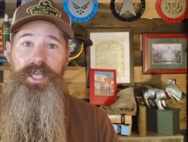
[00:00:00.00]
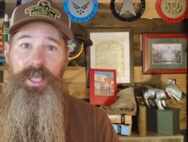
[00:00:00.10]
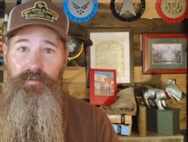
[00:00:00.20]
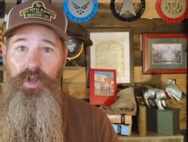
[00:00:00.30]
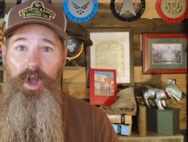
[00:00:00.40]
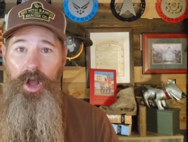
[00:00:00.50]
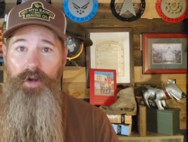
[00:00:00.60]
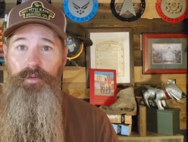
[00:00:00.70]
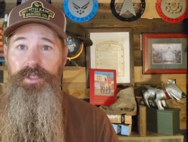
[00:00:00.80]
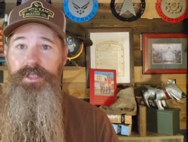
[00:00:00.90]
if
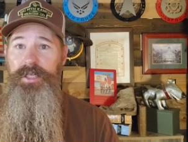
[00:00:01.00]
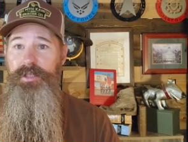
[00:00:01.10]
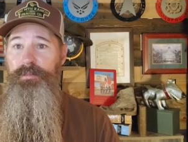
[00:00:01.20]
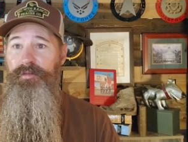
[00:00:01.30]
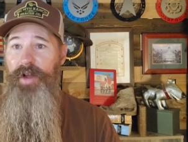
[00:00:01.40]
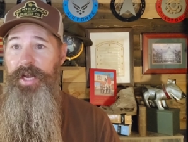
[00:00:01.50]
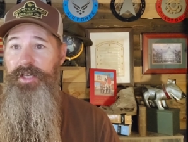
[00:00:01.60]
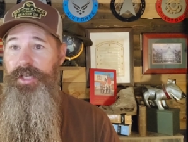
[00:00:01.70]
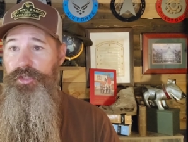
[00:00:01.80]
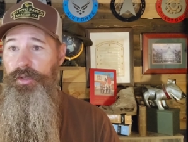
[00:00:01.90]
Congress doesn't provide
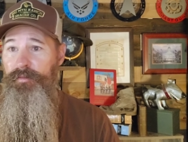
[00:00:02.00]
additional